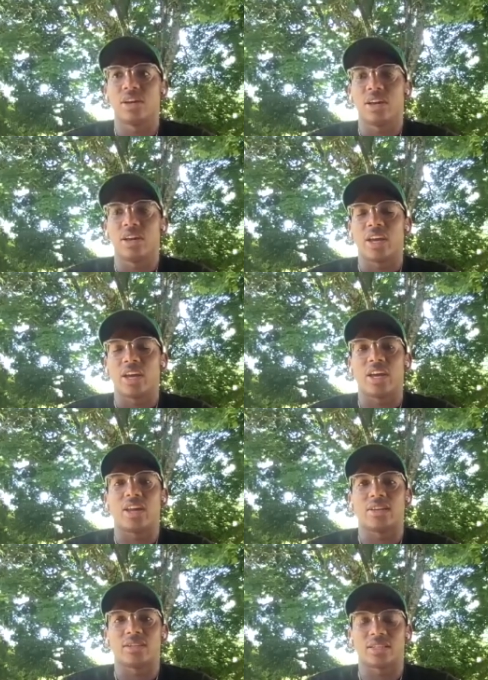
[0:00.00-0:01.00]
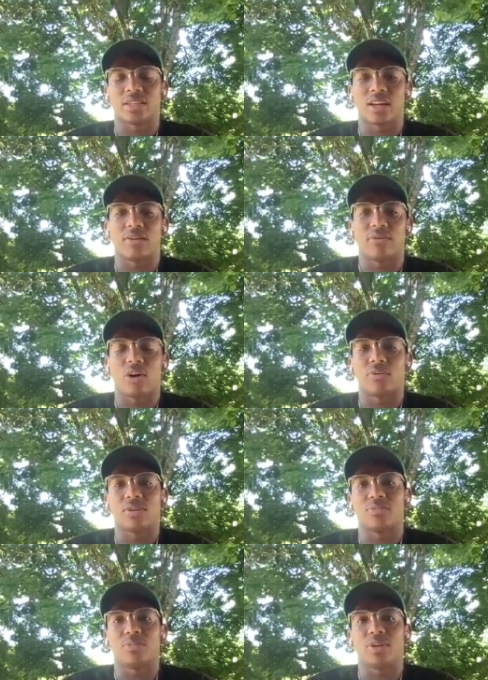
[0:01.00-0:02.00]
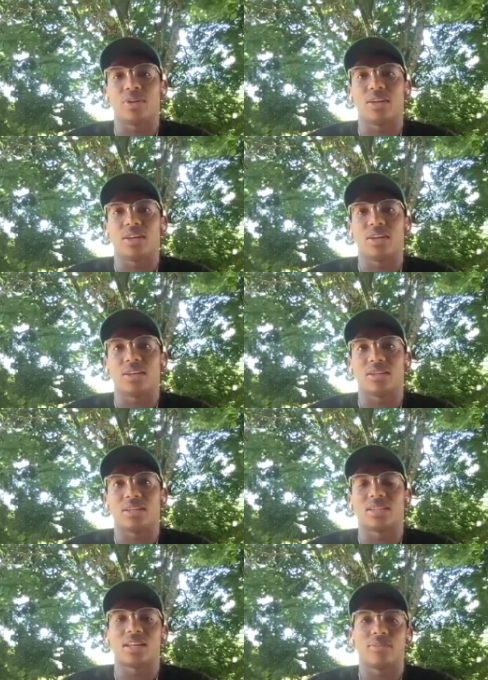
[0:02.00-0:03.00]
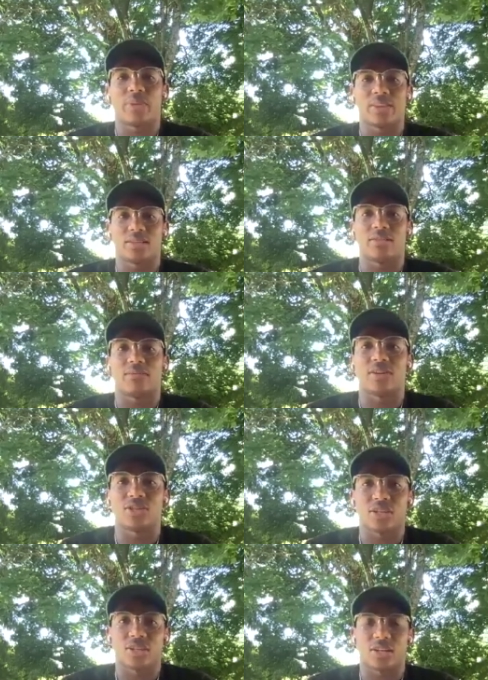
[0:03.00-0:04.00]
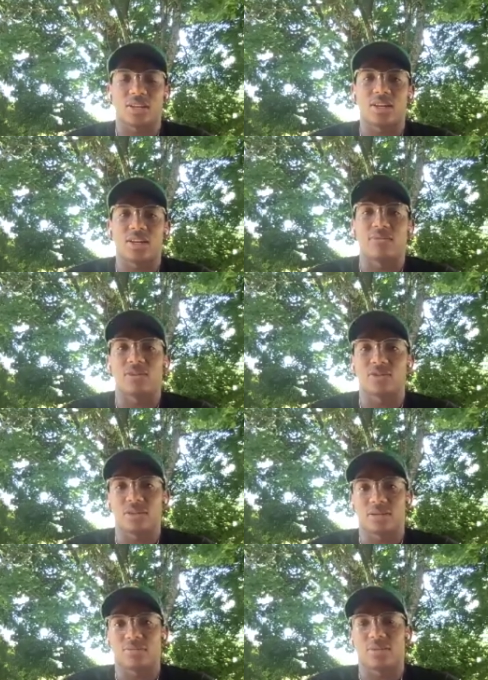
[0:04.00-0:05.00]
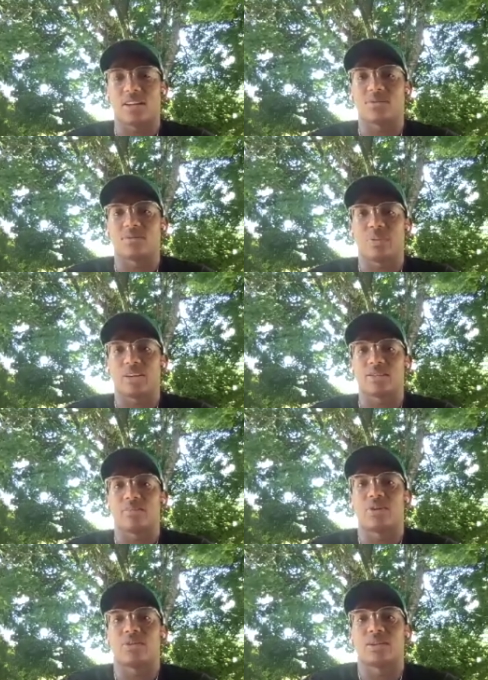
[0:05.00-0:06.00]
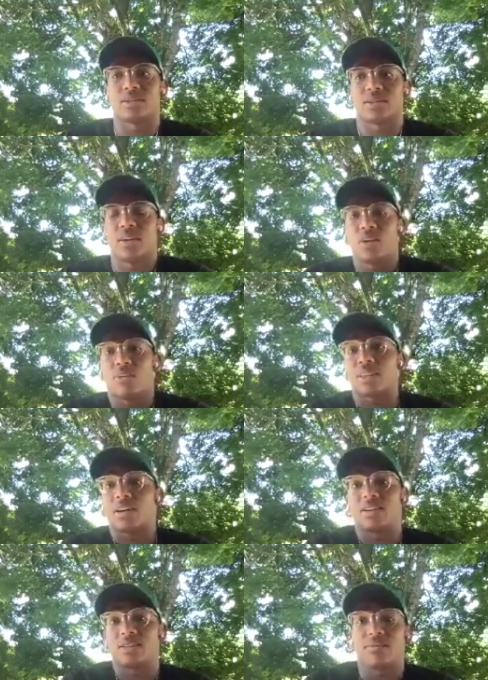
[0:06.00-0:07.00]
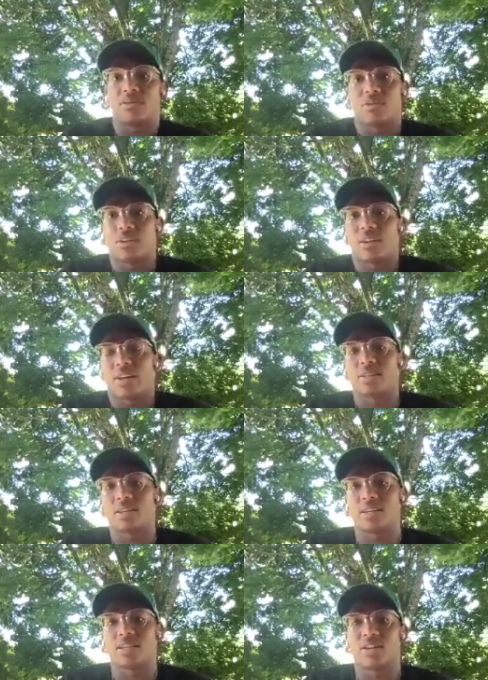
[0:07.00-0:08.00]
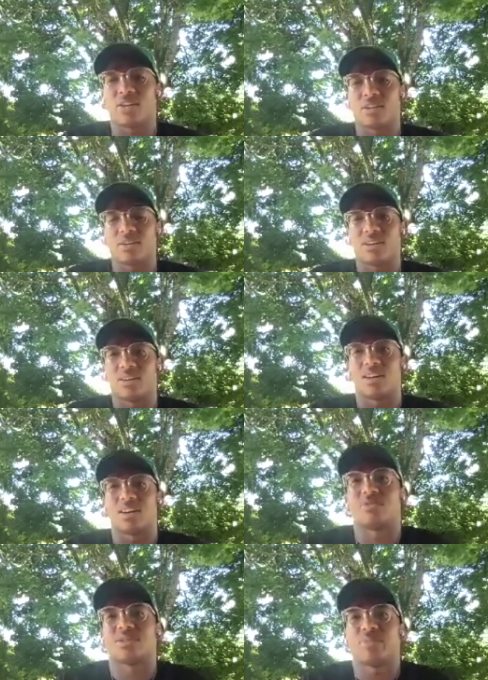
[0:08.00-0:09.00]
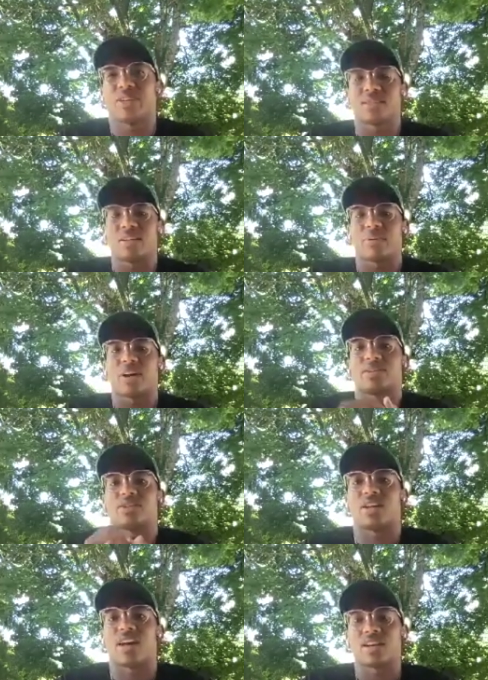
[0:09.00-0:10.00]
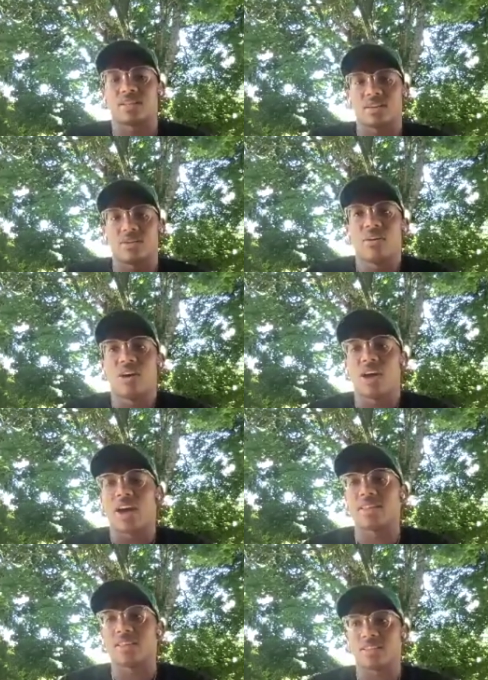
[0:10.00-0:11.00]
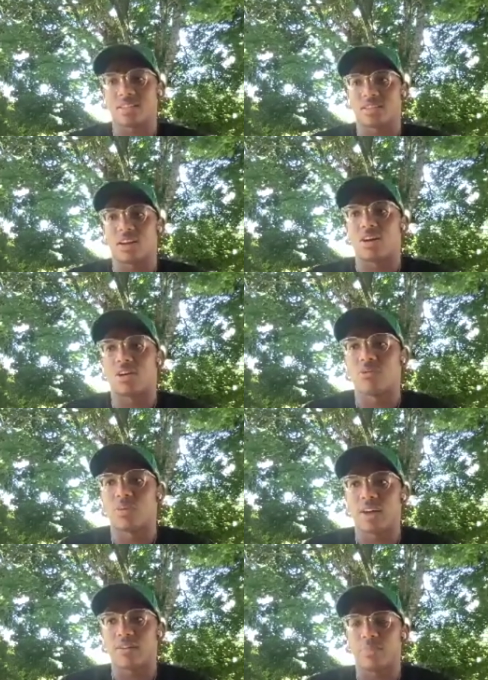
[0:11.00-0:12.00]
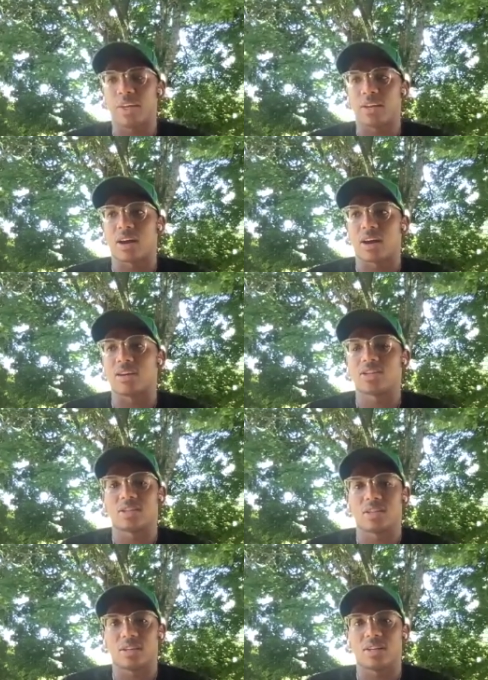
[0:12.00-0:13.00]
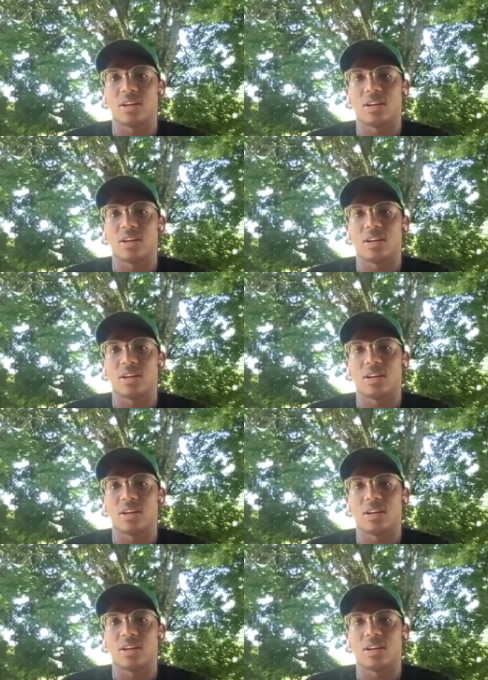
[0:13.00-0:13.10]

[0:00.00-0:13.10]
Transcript: and instead of always being dictated by this division and individualism that is placed upon us without us even realizing it. It's all ultimately a subconscious act. So I think this is our way of being conscious and